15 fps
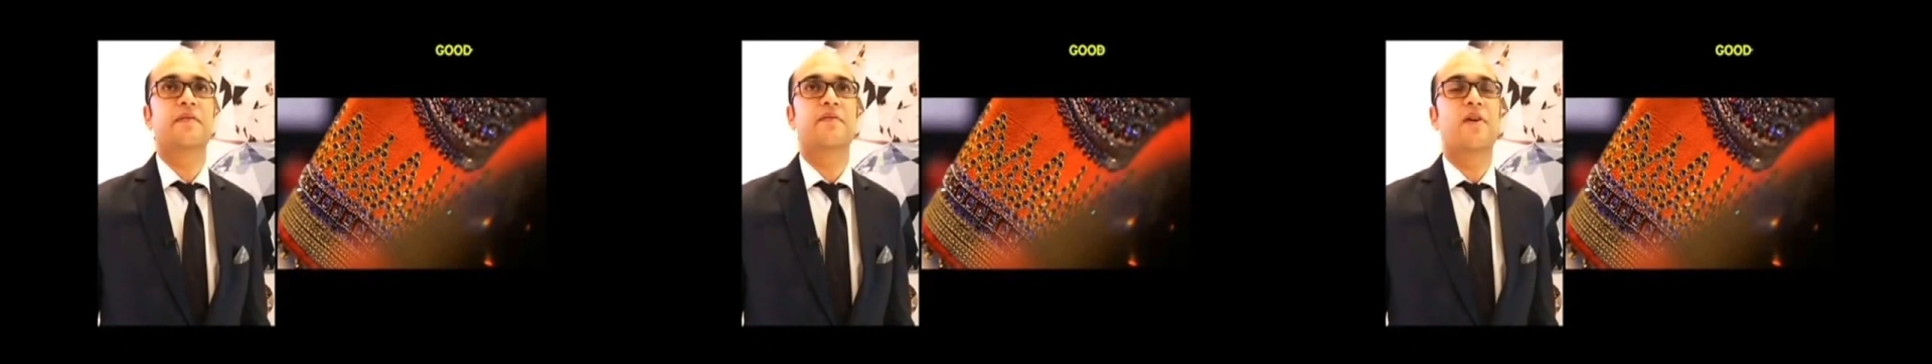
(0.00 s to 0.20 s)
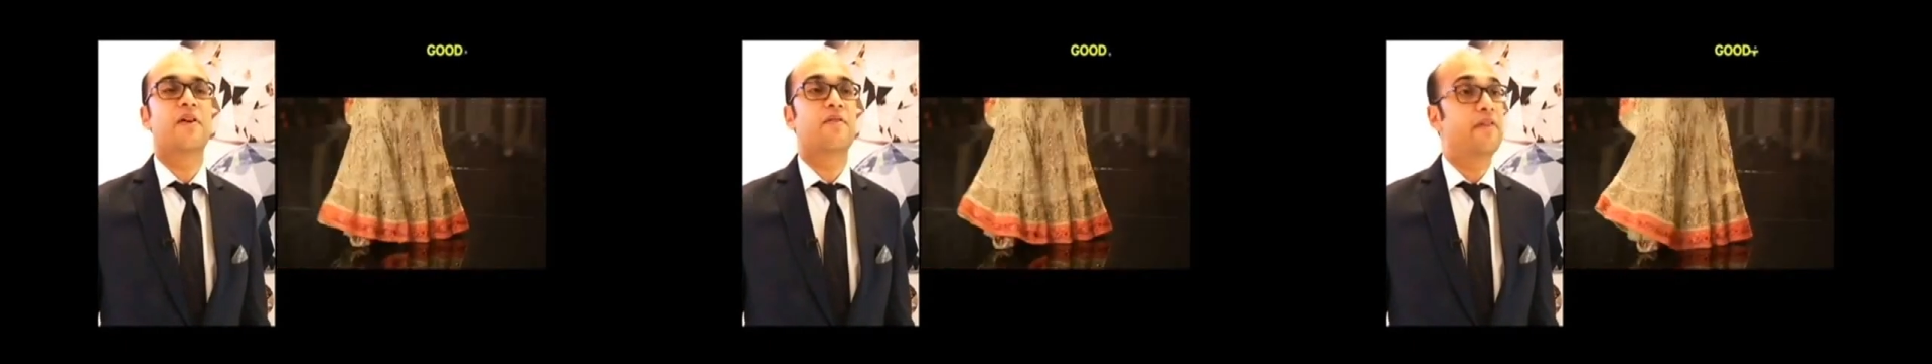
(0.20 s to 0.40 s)

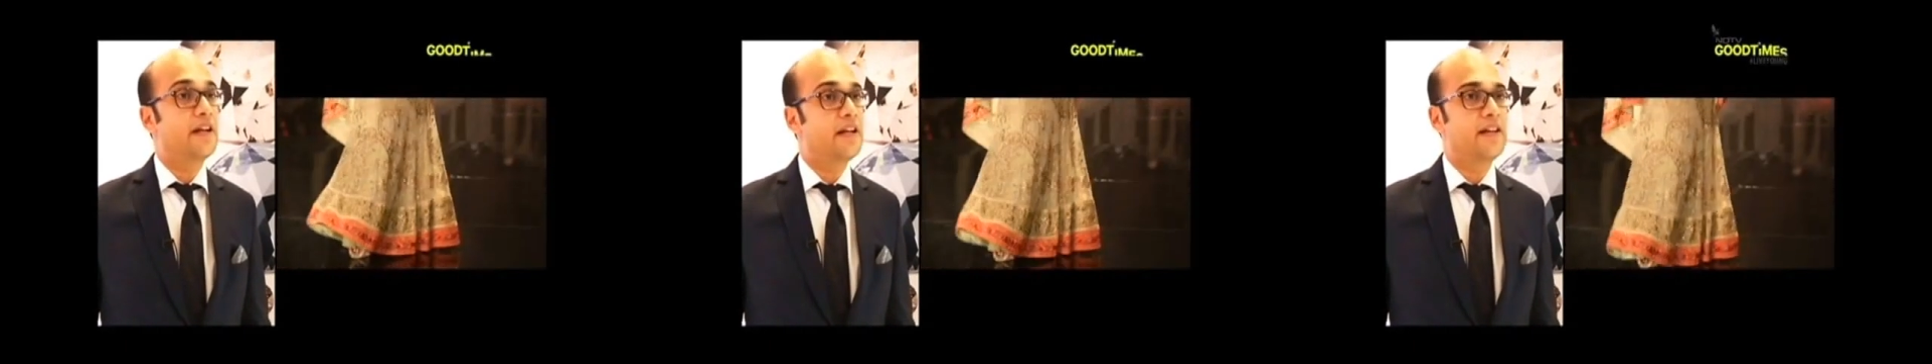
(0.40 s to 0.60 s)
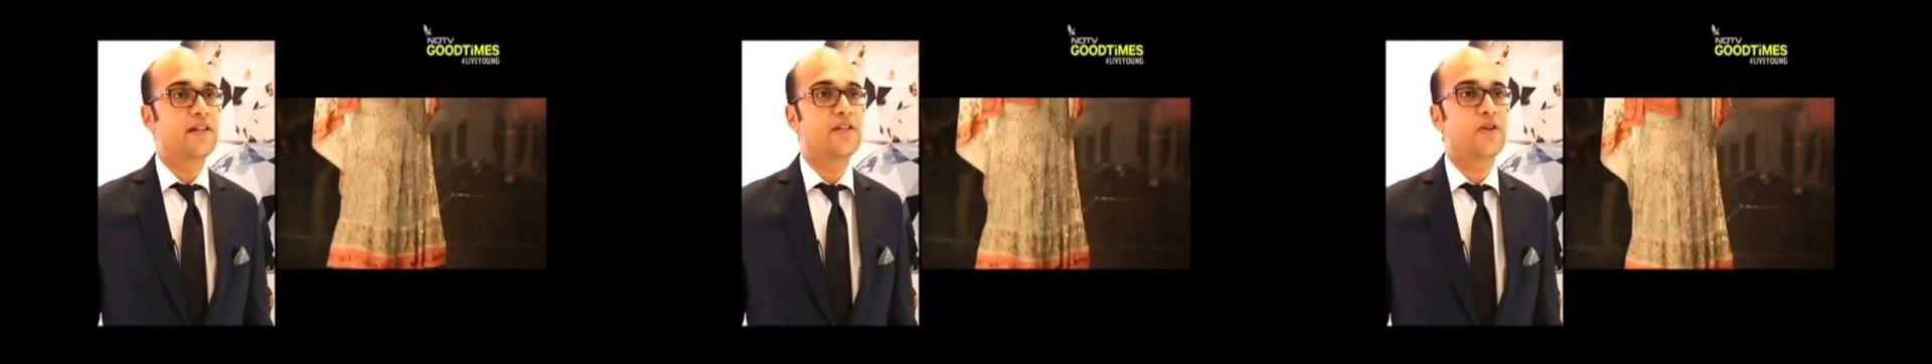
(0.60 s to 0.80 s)
We've got
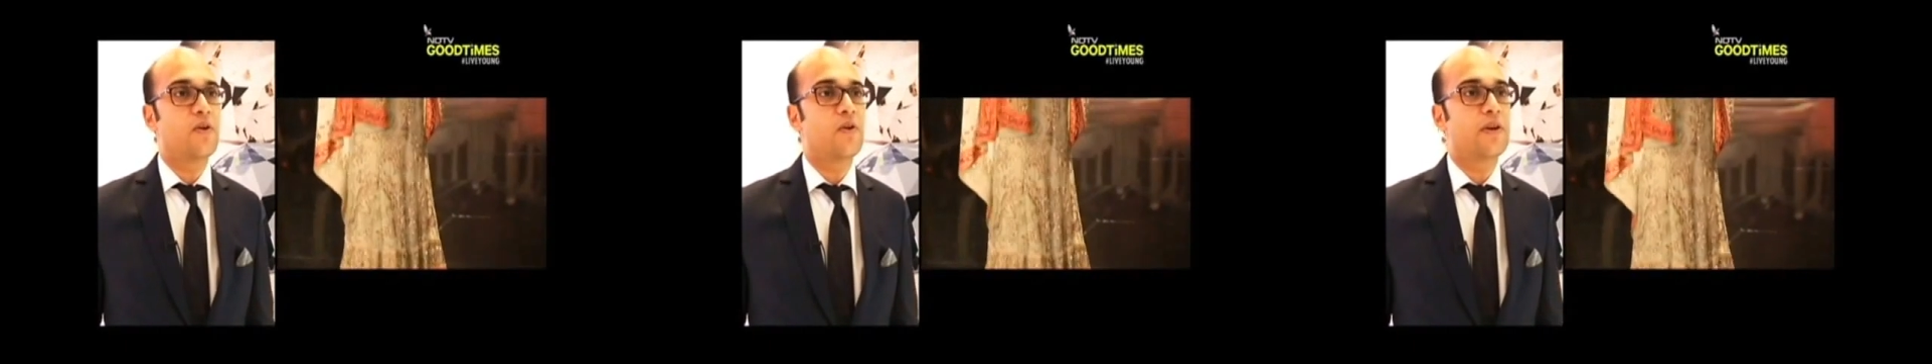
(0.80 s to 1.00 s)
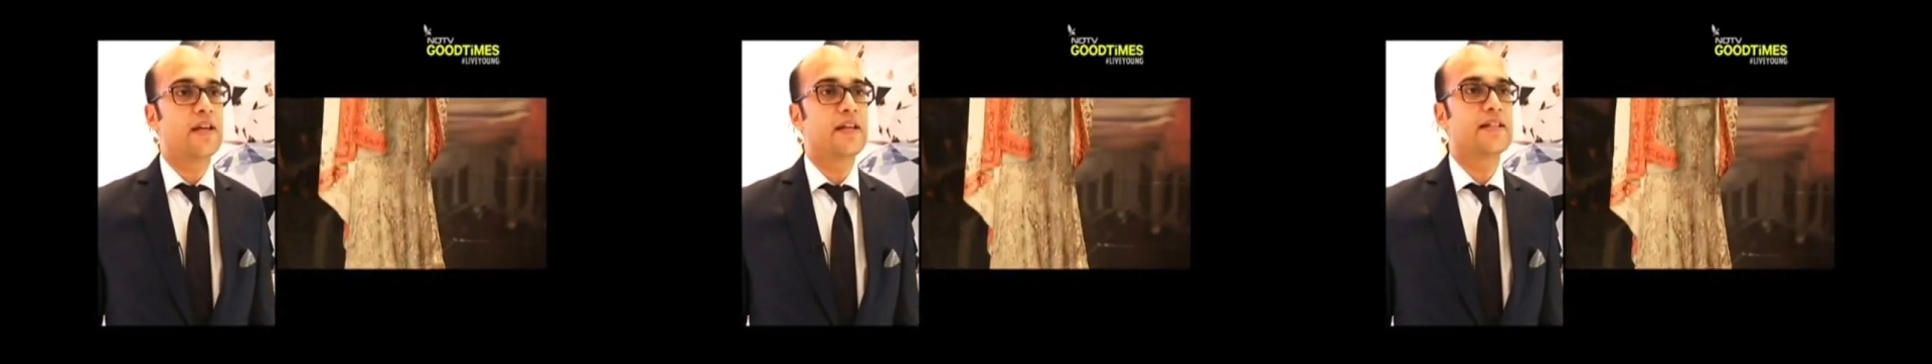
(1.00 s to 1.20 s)
vintage
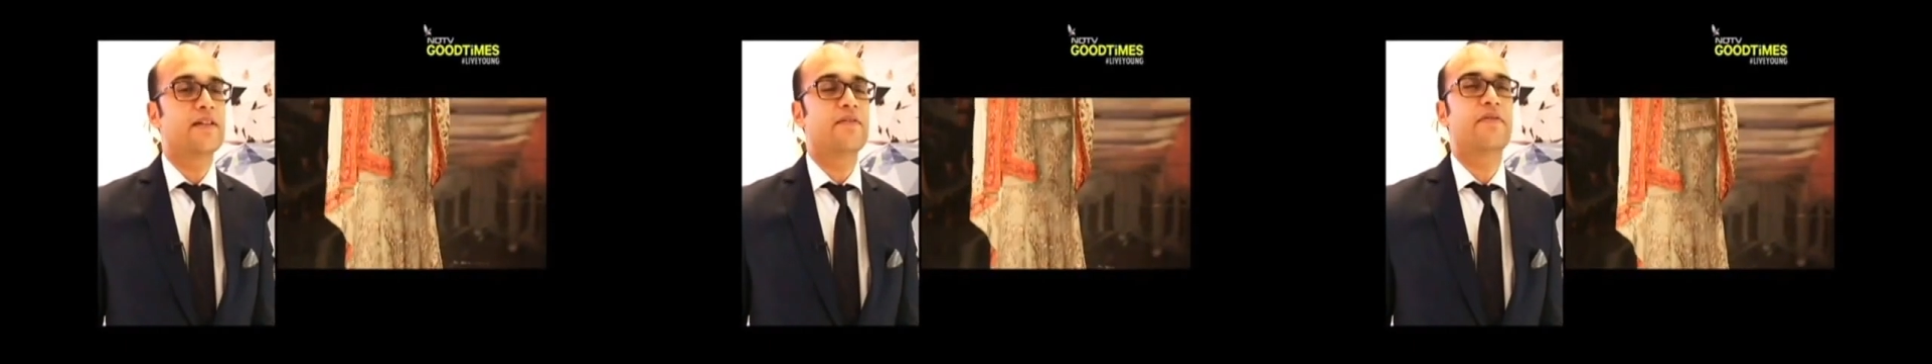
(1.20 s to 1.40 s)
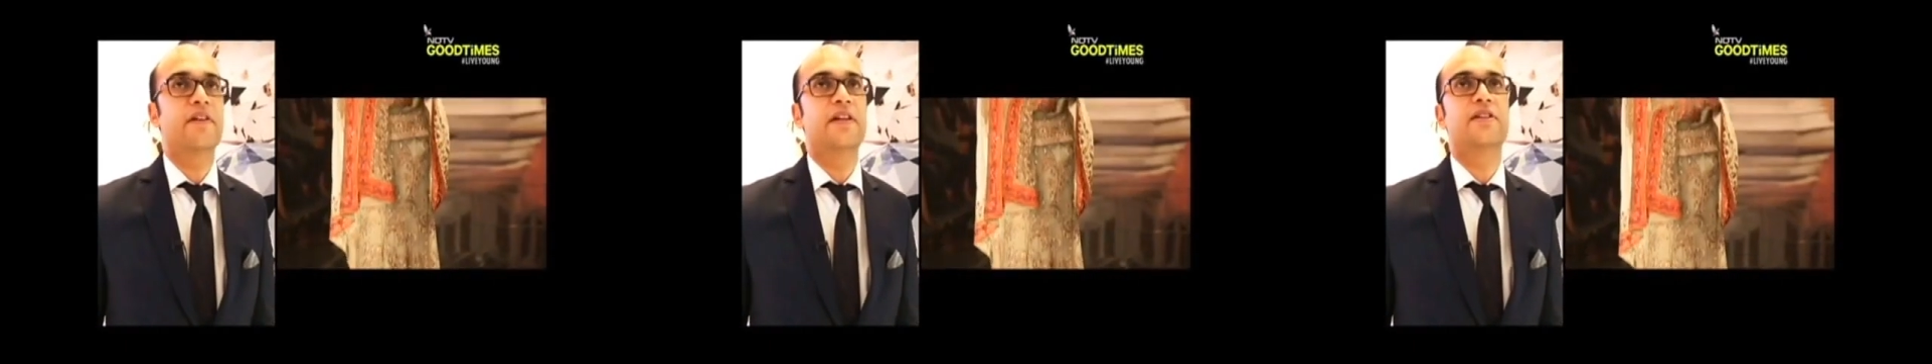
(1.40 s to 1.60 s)
coatings
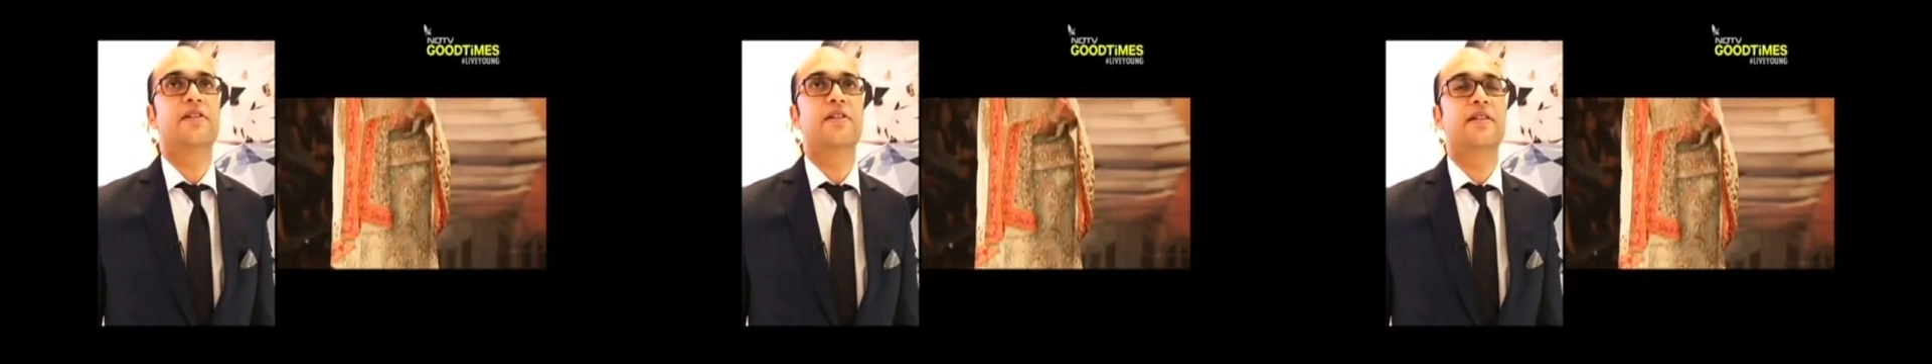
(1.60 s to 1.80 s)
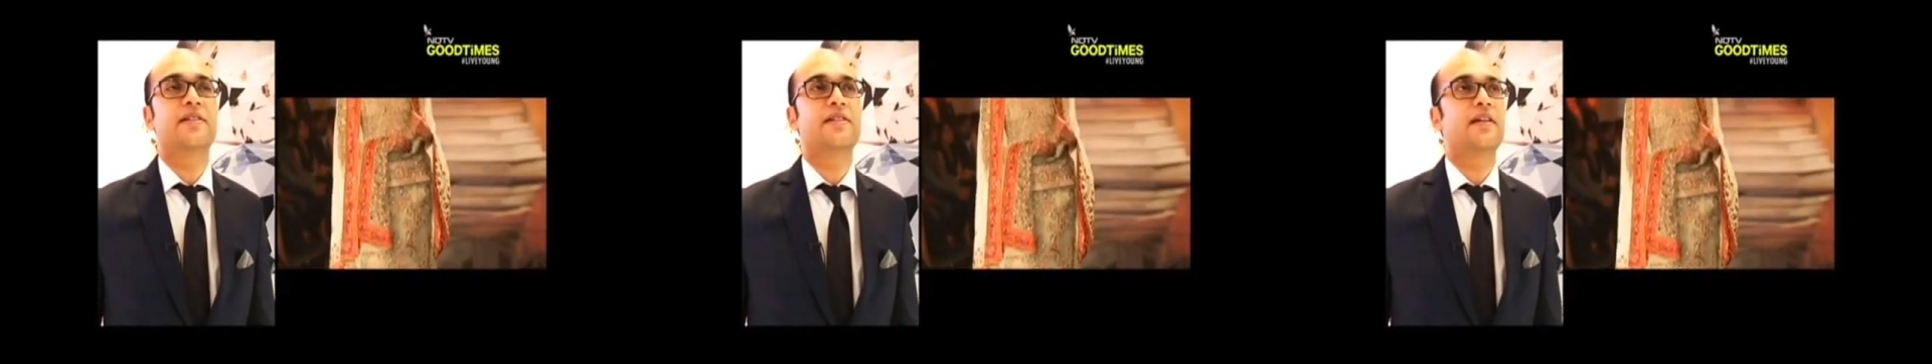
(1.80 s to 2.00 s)
and
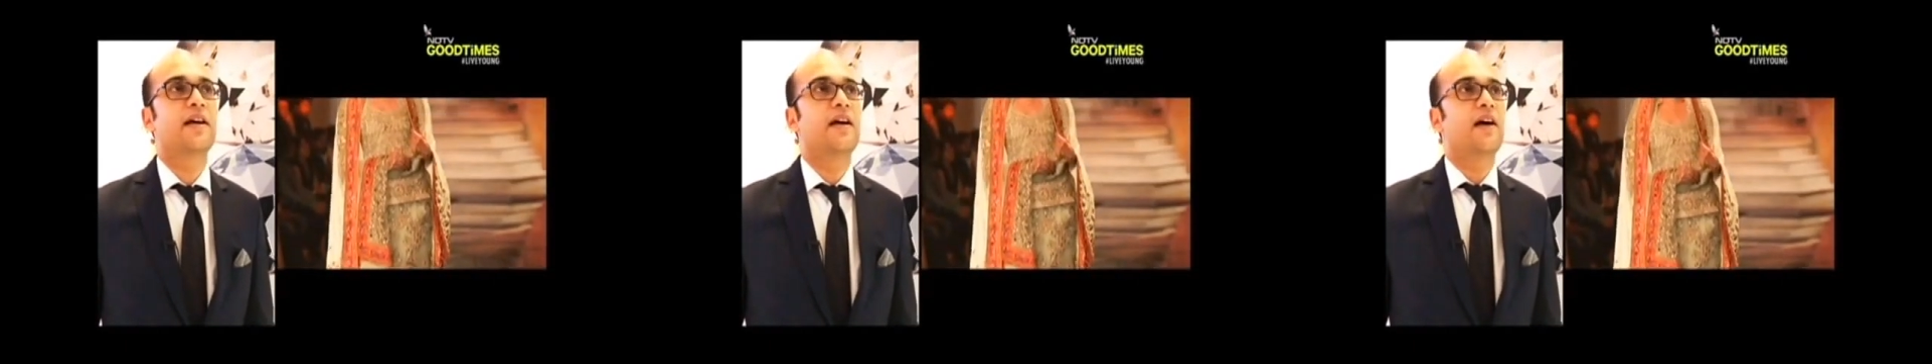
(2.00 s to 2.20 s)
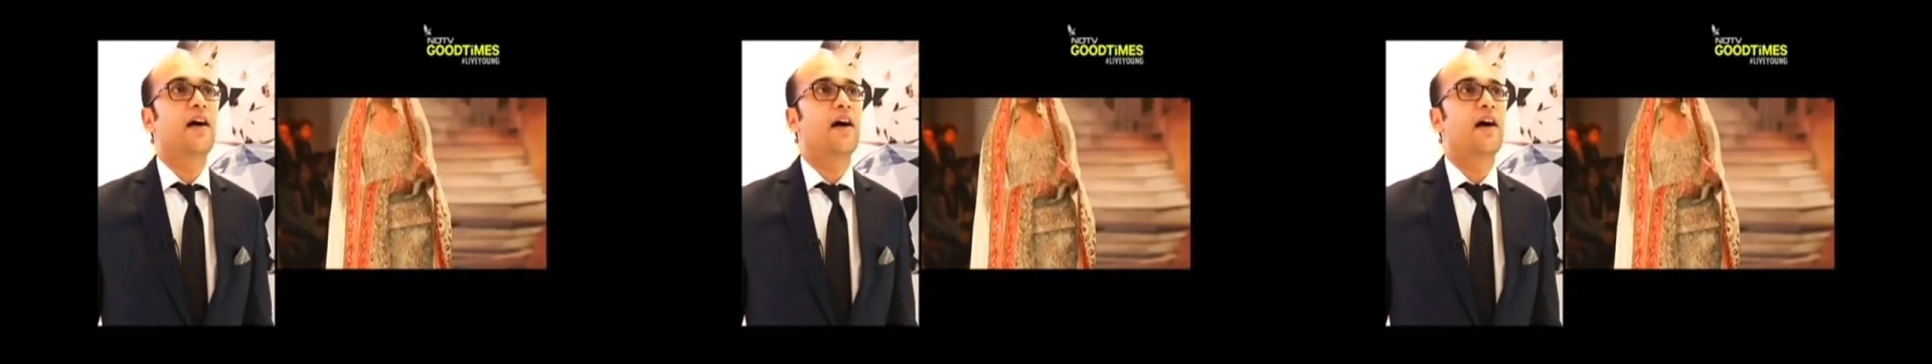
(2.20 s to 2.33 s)
finishes